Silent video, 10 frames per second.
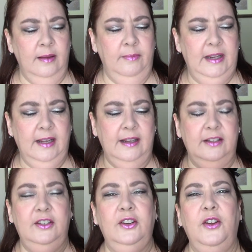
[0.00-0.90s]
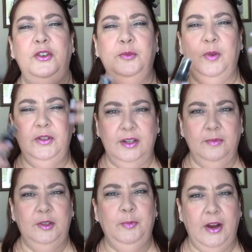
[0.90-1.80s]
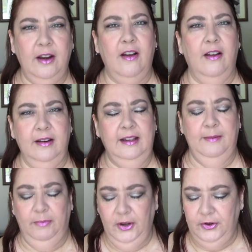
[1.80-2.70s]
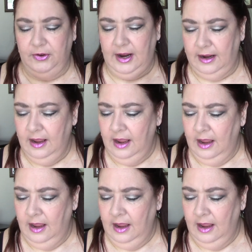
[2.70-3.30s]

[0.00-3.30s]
because, you know, you're supposed to spray it on and then blow dry.